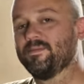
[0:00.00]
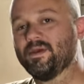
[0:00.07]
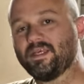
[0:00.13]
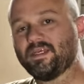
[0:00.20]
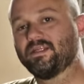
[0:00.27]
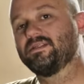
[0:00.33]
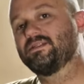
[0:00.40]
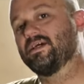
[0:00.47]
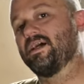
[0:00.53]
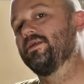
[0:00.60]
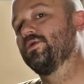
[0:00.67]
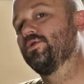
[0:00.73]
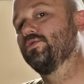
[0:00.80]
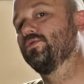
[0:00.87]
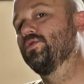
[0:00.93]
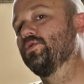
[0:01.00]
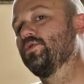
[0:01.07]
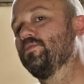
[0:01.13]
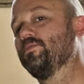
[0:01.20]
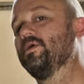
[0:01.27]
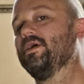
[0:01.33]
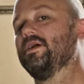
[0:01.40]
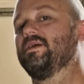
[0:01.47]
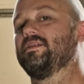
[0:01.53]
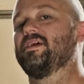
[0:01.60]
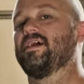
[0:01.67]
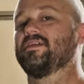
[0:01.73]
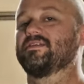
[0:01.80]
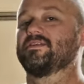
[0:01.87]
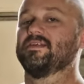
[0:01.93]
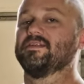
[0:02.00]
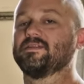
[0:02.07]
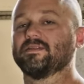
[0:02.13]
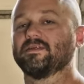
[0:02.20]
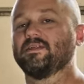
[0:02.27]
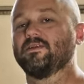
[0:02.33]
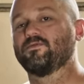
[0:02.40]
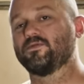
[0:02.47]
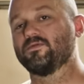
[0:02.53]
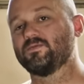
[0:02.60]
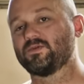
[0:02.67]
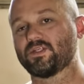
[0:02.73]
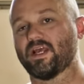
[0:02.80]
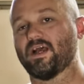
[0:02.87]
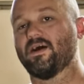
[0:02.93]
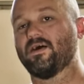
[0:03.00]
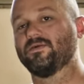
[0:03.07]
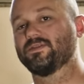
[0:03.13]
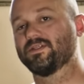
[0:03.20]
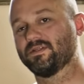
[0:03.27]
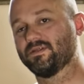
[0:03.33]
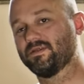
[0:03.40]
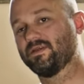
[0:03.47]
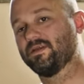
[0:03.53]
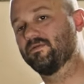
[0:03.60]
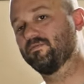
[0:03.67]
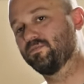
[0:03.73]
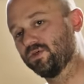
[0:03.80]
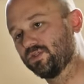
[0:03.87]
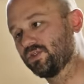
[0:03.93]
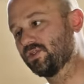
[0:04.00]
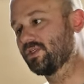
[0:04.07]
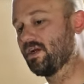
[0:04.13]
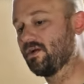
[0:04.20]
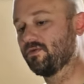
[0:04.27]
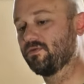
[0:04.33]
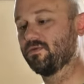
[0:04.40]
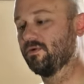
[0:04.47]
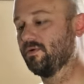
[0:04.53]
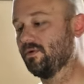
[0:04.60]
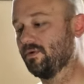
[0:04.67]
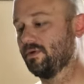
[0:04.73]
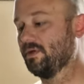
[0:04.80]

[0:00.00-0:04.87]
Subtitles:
up making a dyno room that's insulated from sound and pushes air through.